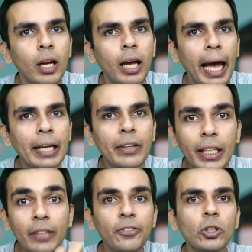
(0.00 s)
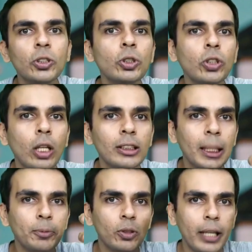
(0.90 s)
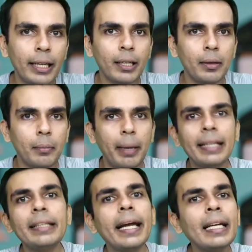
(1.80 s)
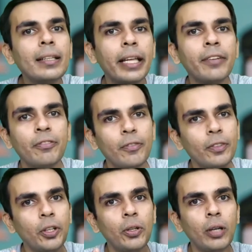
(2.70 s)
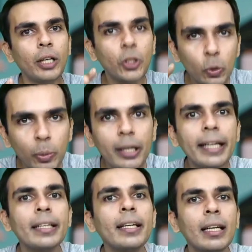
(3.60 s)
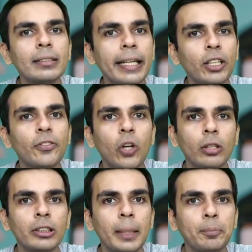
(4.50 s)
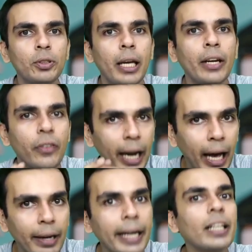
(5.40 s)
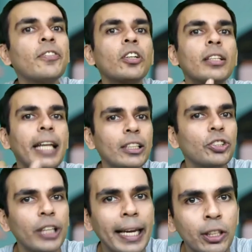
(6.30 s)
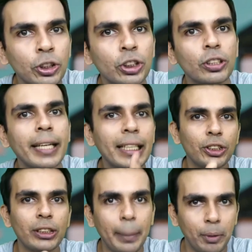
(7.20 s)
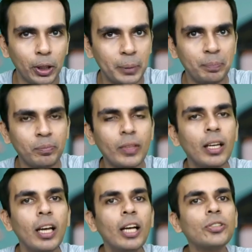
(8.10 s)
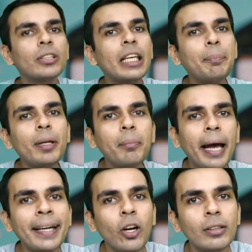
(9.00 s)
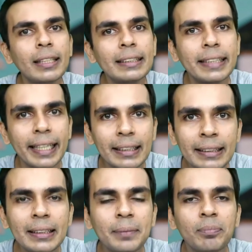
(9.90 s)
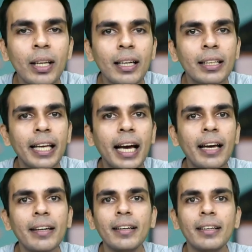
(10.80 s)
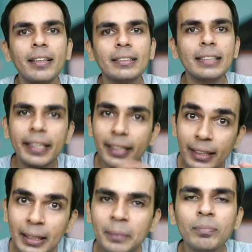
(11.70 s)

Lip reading: and reinforce those concepts so that by the end, they've, you know, accumulated a set of concepts and are ready for the next challenge, the next chapter. So keep in mind all these skills, they are subtle,